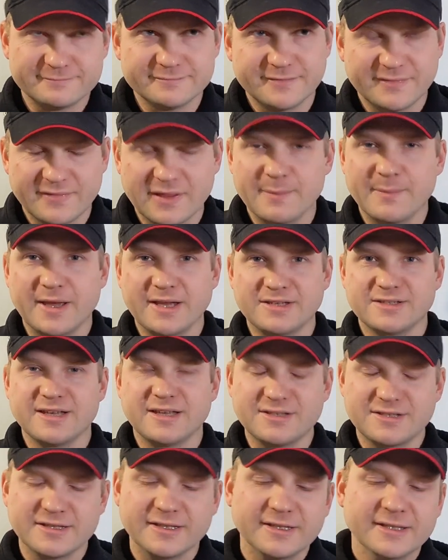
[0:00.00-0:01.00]
if that makes
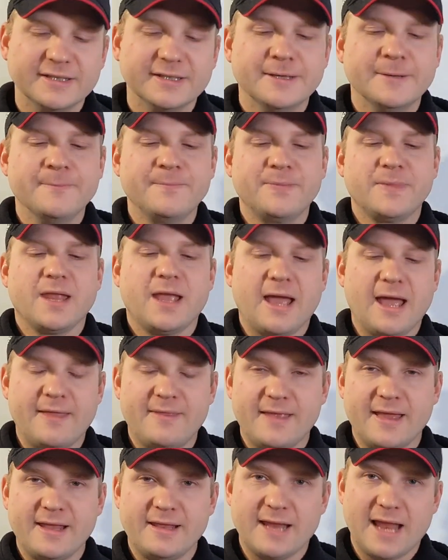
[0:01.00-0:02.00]
sense.
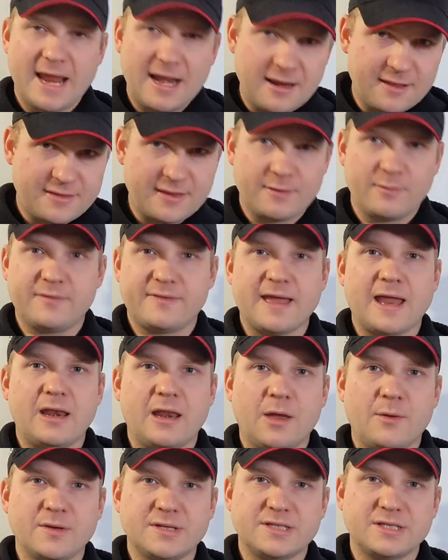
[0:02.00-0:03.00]
And then anything with that
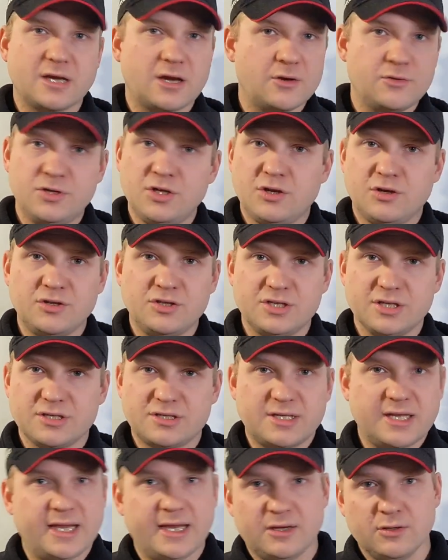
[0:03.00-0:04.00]
lowest tone you can
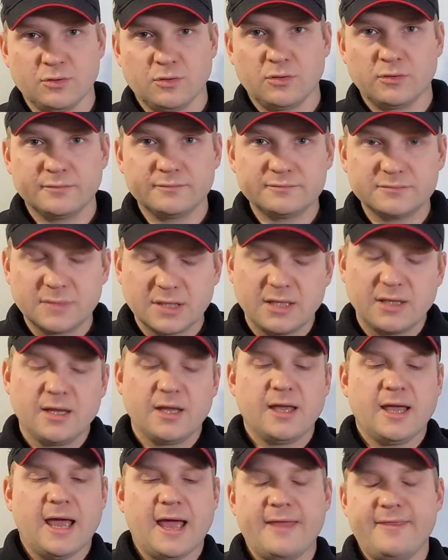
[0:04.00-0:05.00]
just ignore.
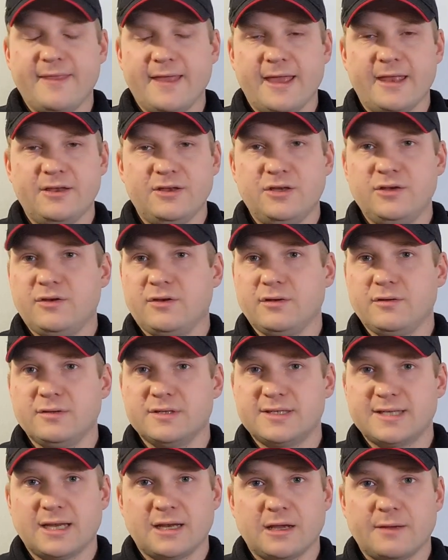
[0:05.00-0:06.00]
And then you can
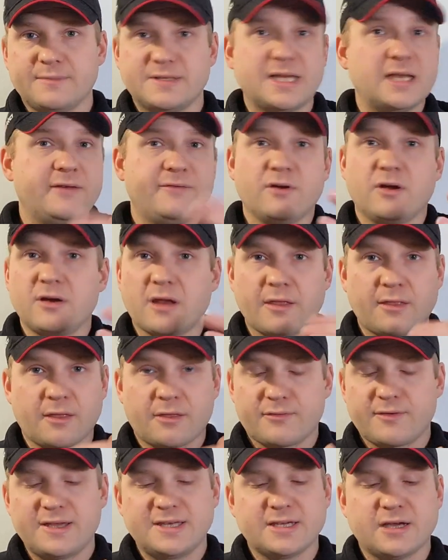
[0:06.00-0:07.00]
set up, say you've got another
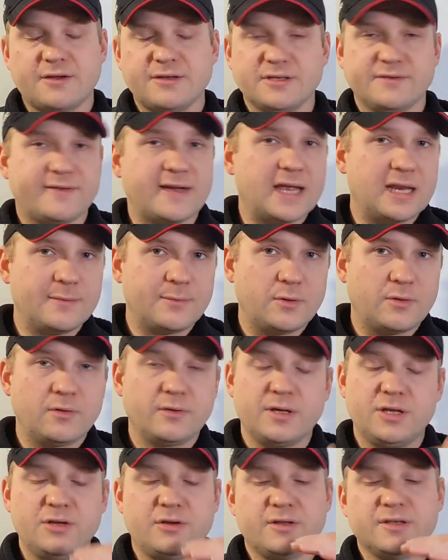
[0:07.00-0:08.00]
3 tones
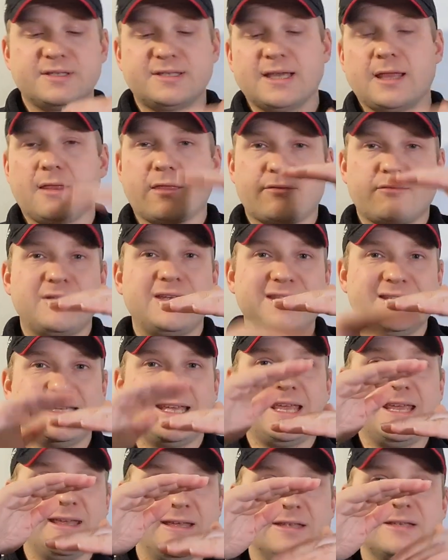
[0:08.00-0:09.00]
available, you can set 3
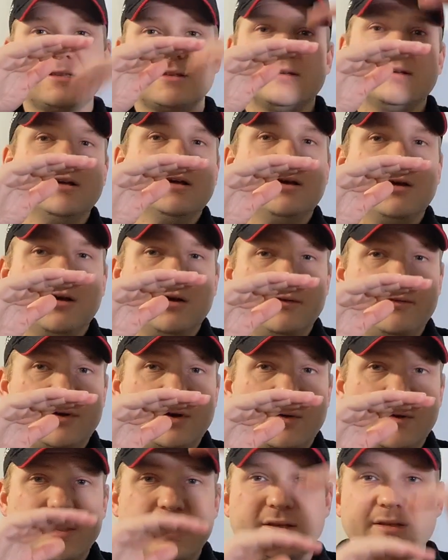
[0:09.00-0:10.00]
tiers of
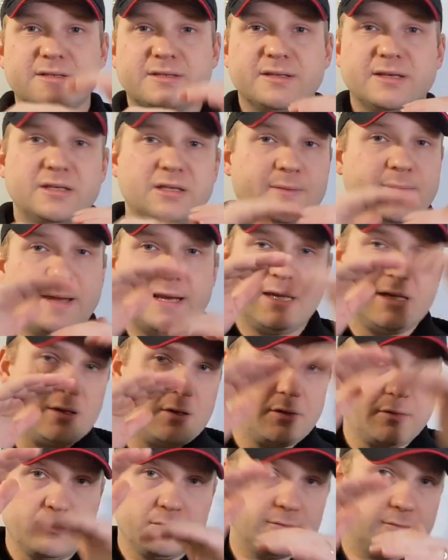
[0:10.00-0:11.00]
coins depending
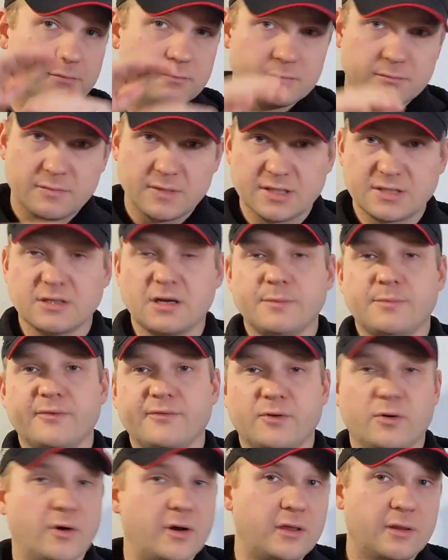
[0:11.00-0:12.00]
on the type
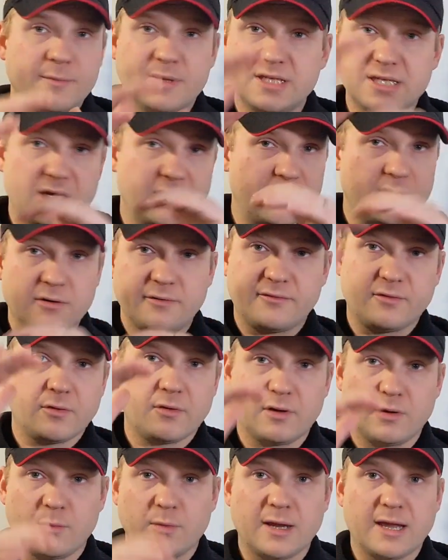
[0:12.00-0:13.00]
of coin, the material of
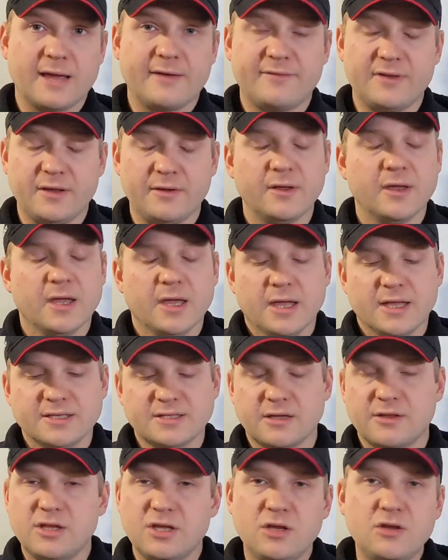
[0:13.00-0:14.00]
coin, or what have you,
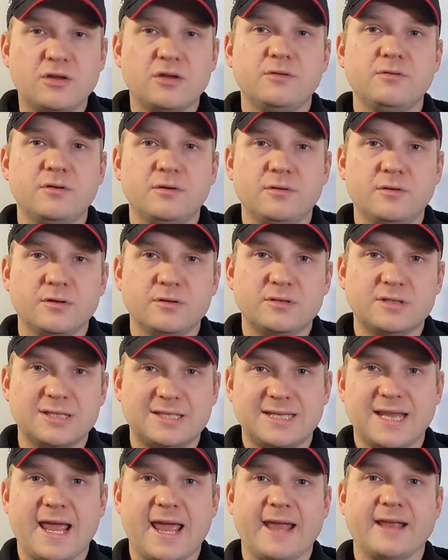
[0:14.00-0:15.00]
so that you can
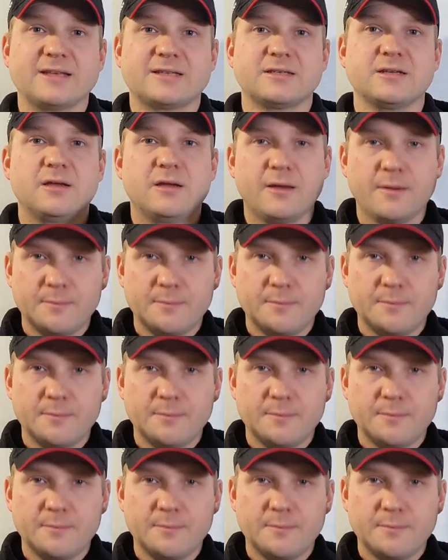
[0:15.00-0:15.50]
detect